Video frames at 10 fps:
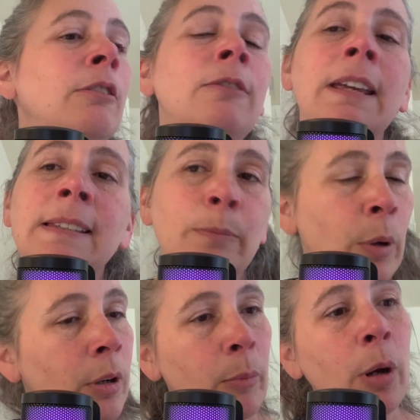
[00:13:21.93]

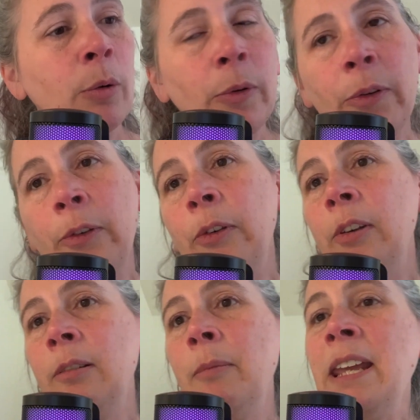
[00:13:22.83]
Facebook posts
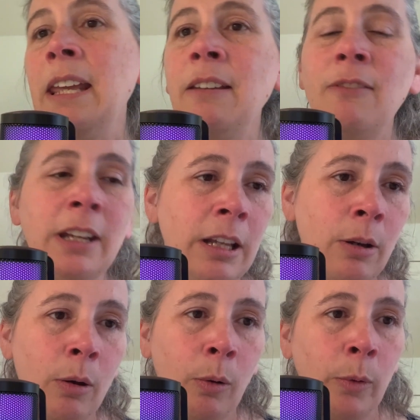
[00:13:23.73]
and making
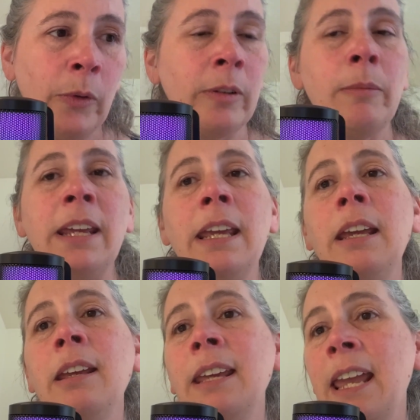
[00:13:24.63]
videos and
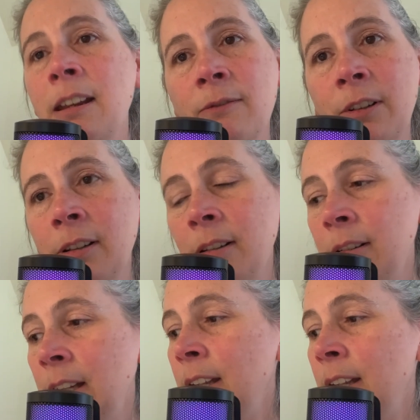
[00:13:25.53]
making Canva